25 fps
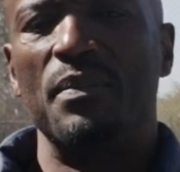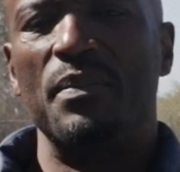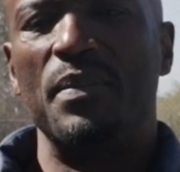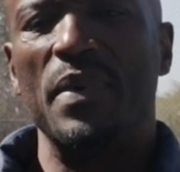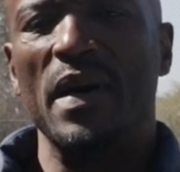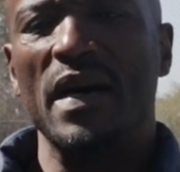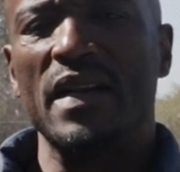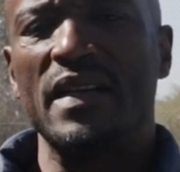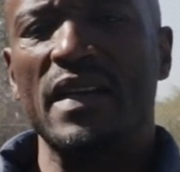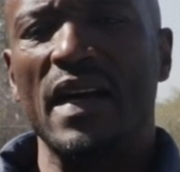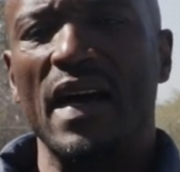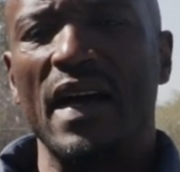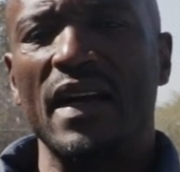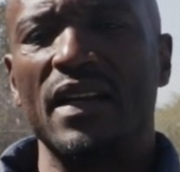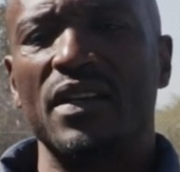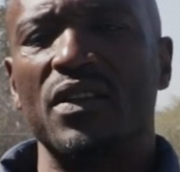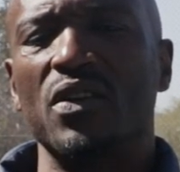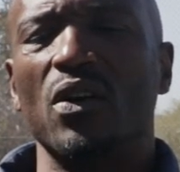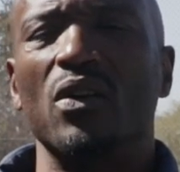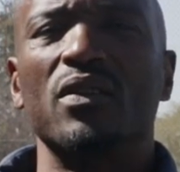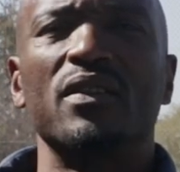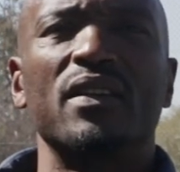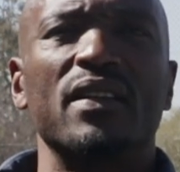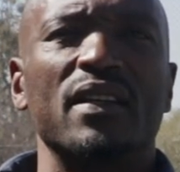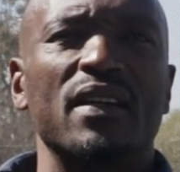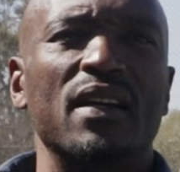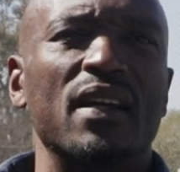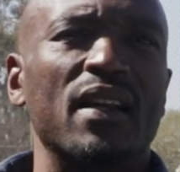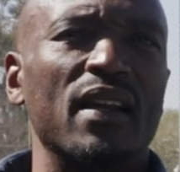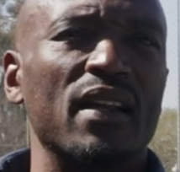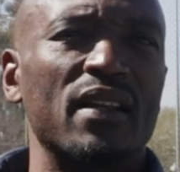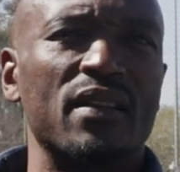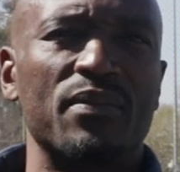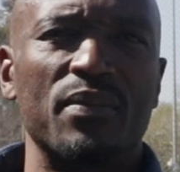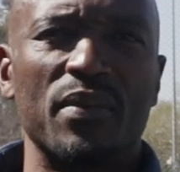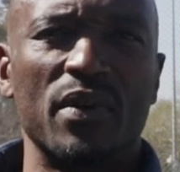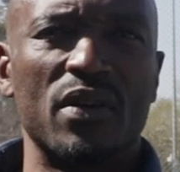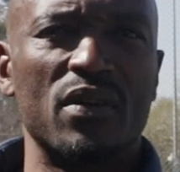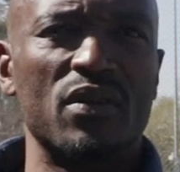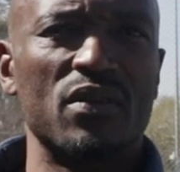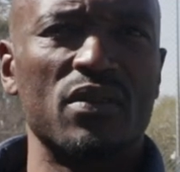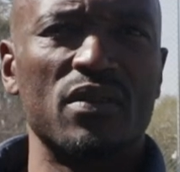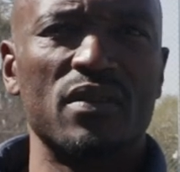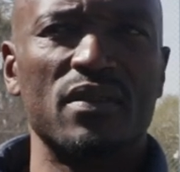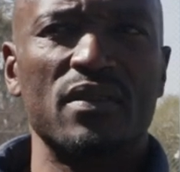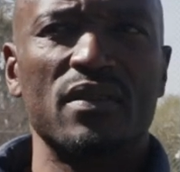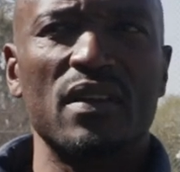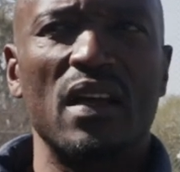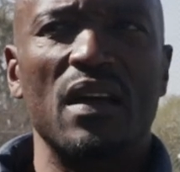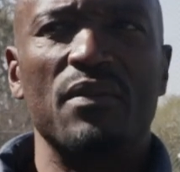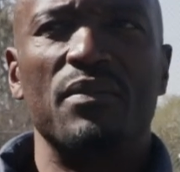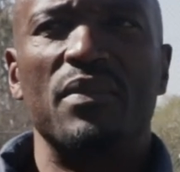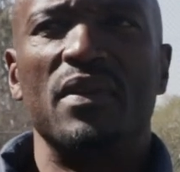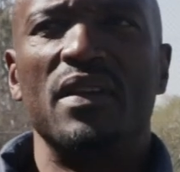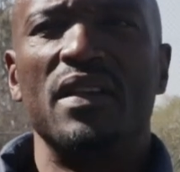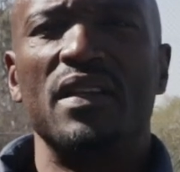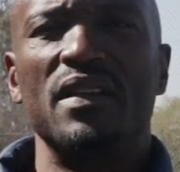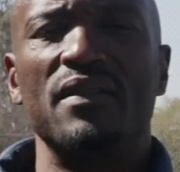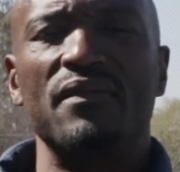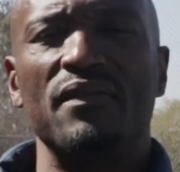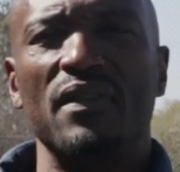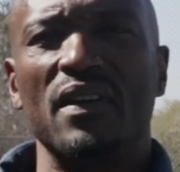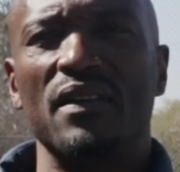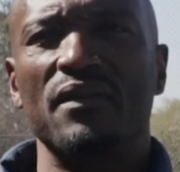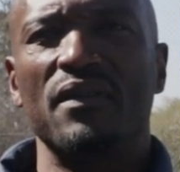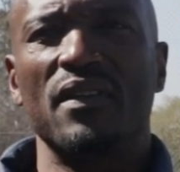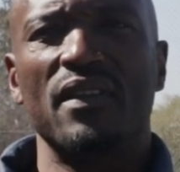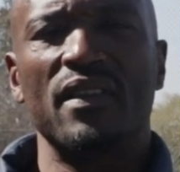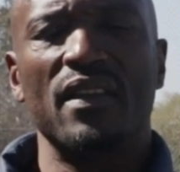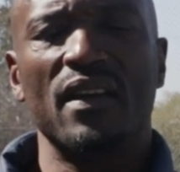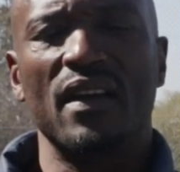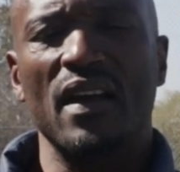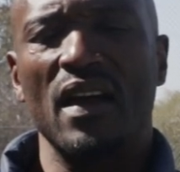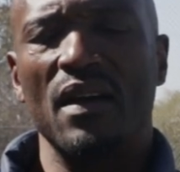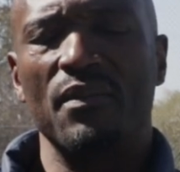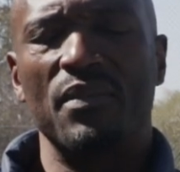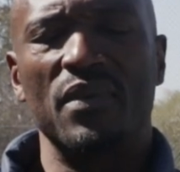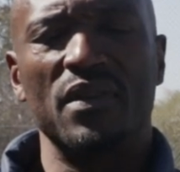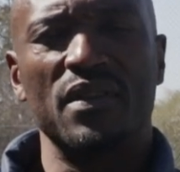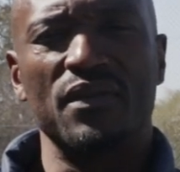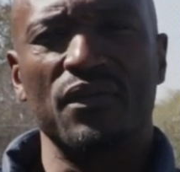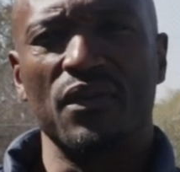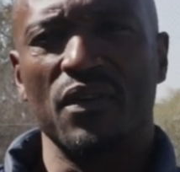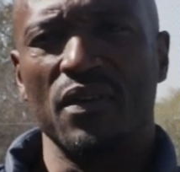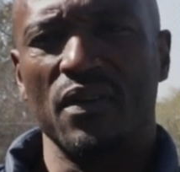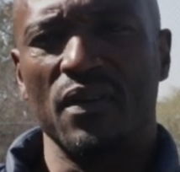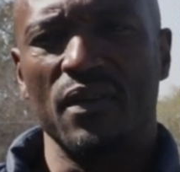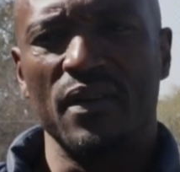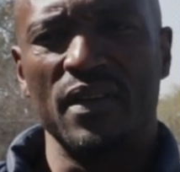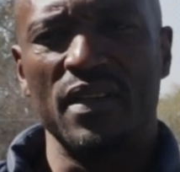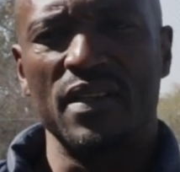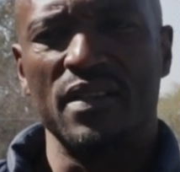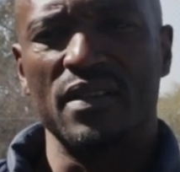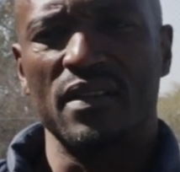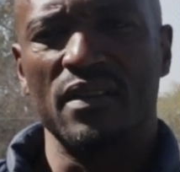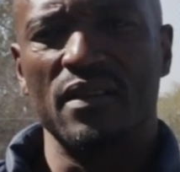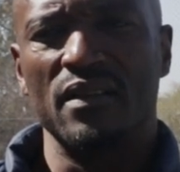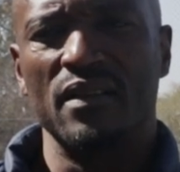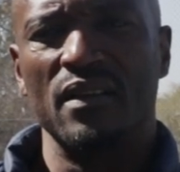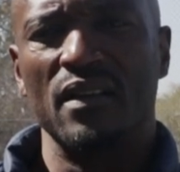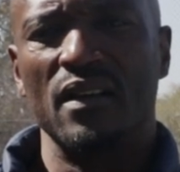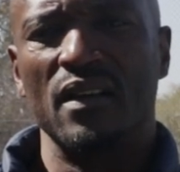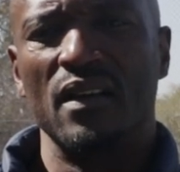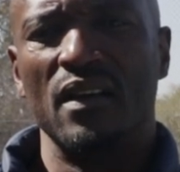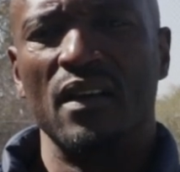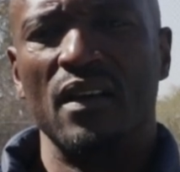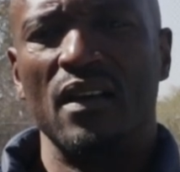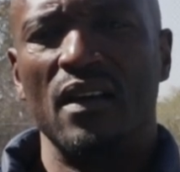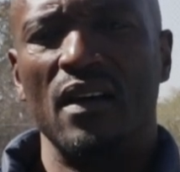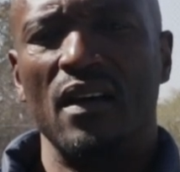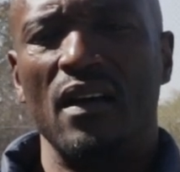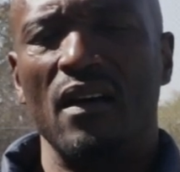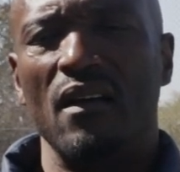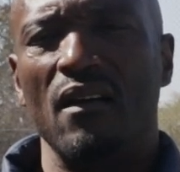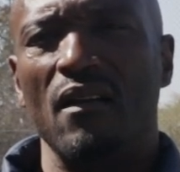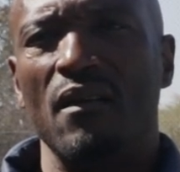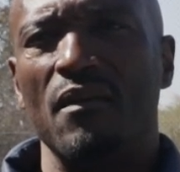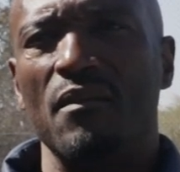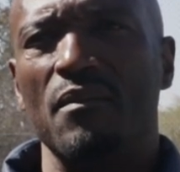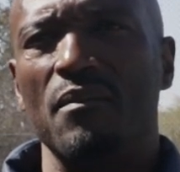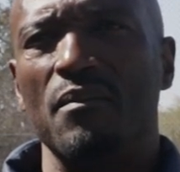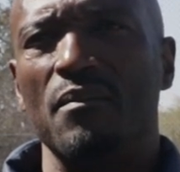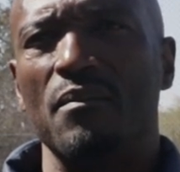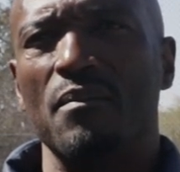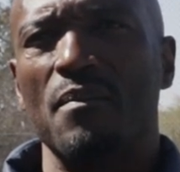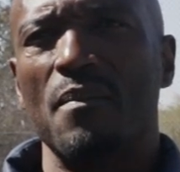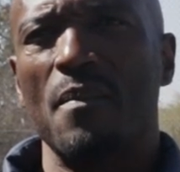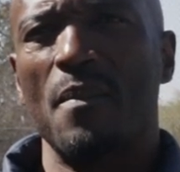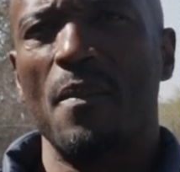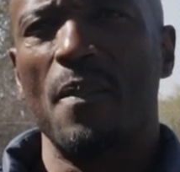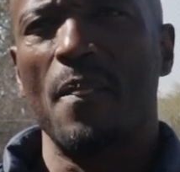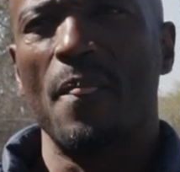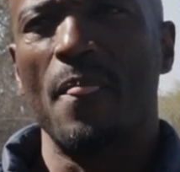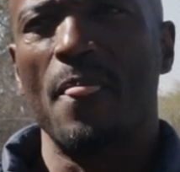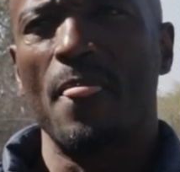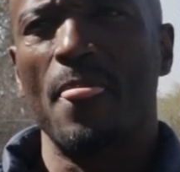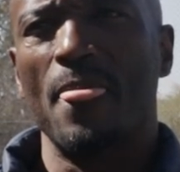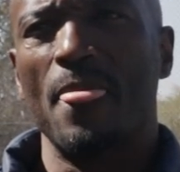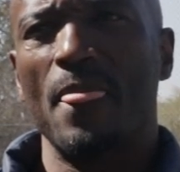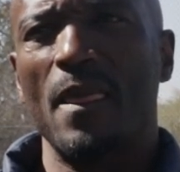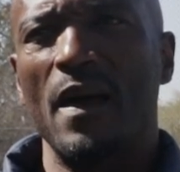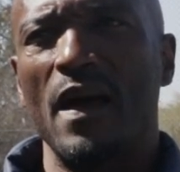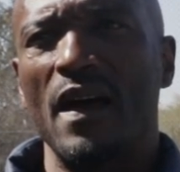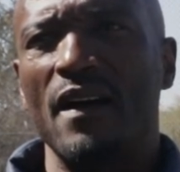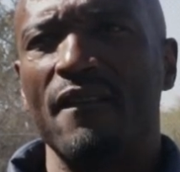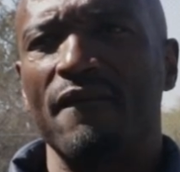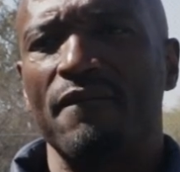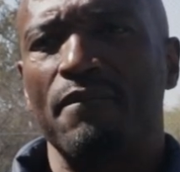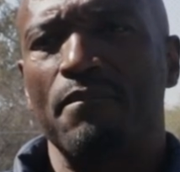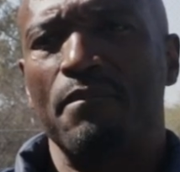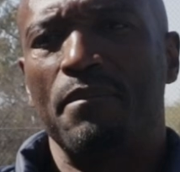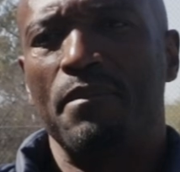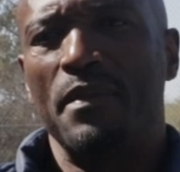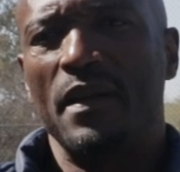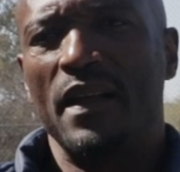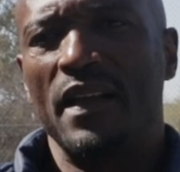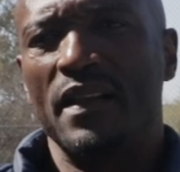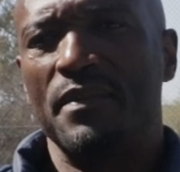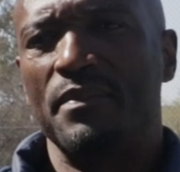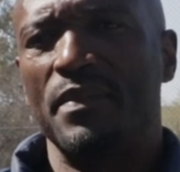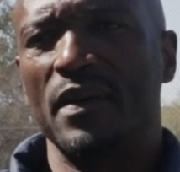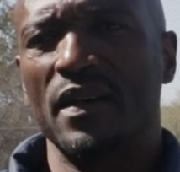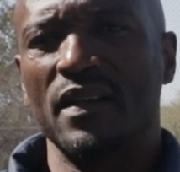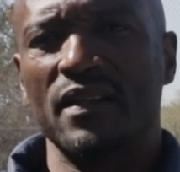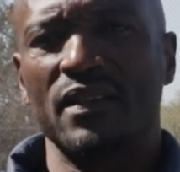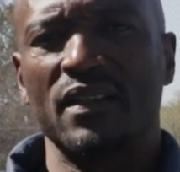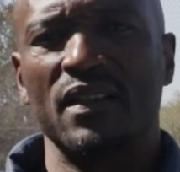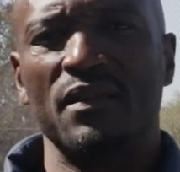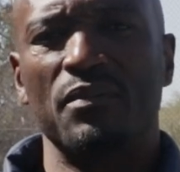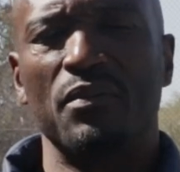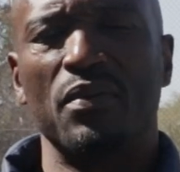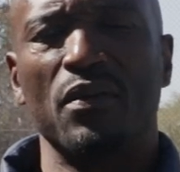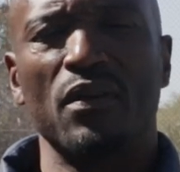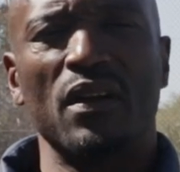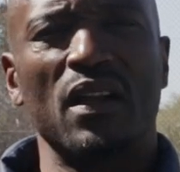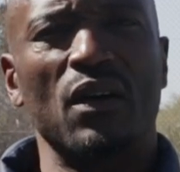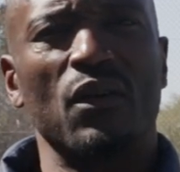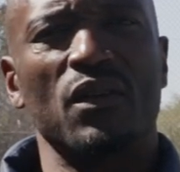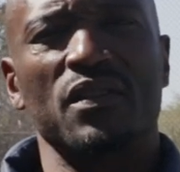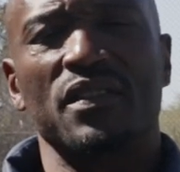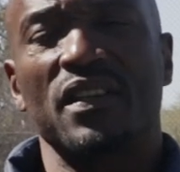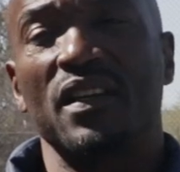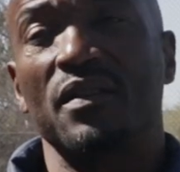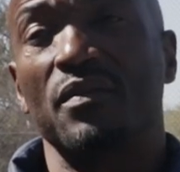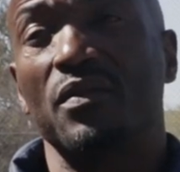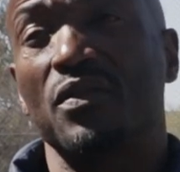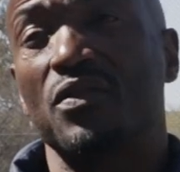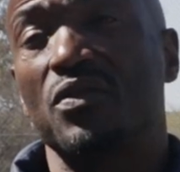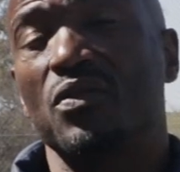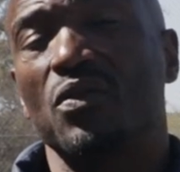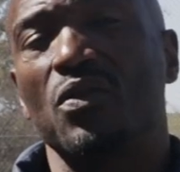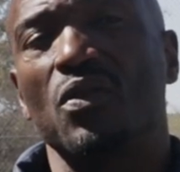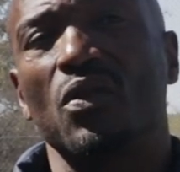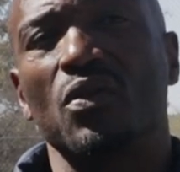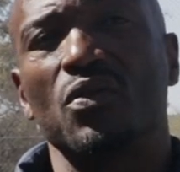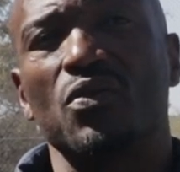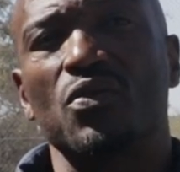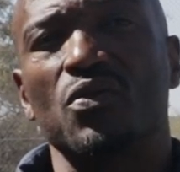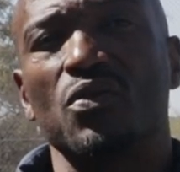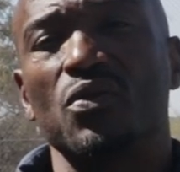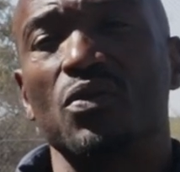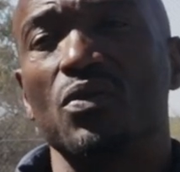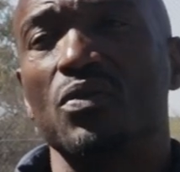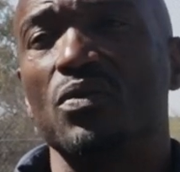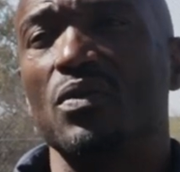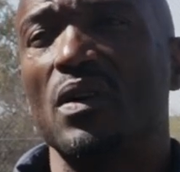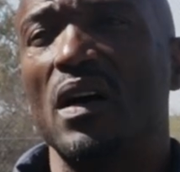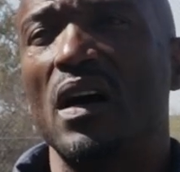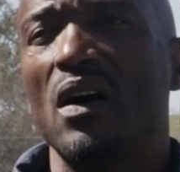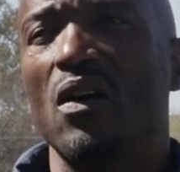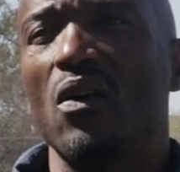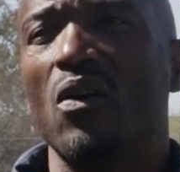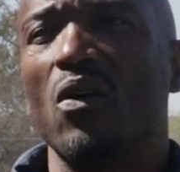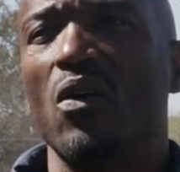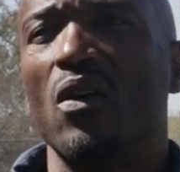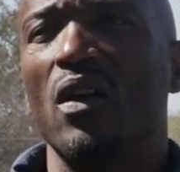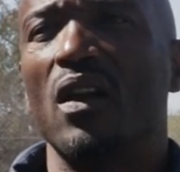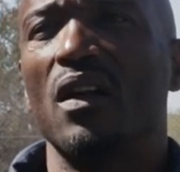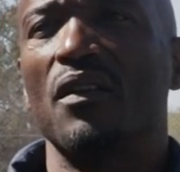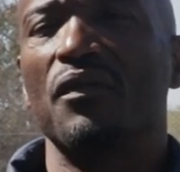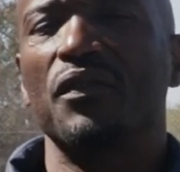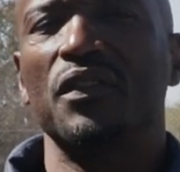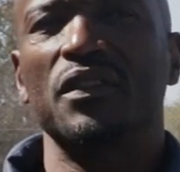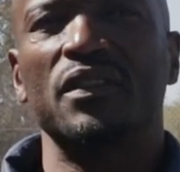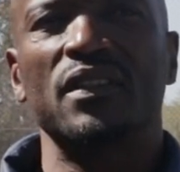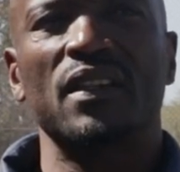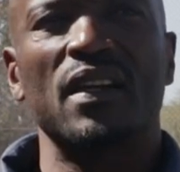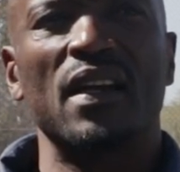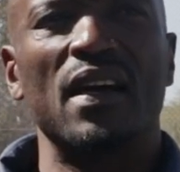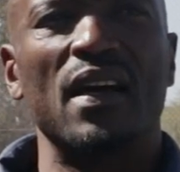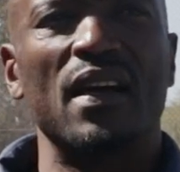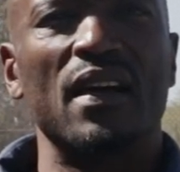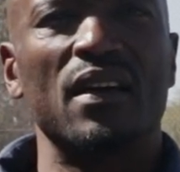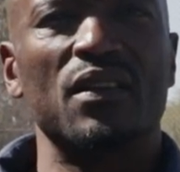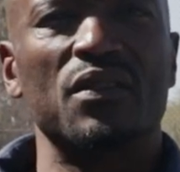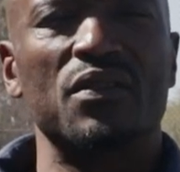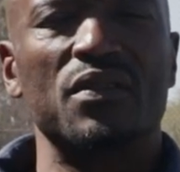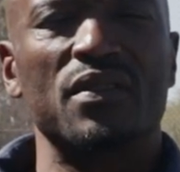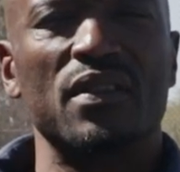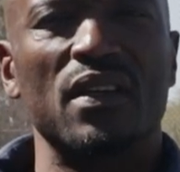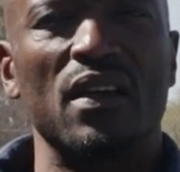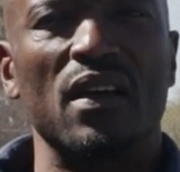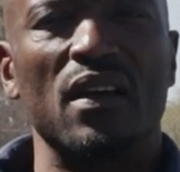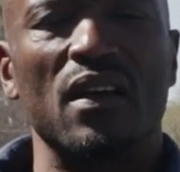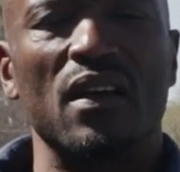But I don't regret, because I believe everything happens for a reason. I've played basketball. I was able to go to Angola for tryouts.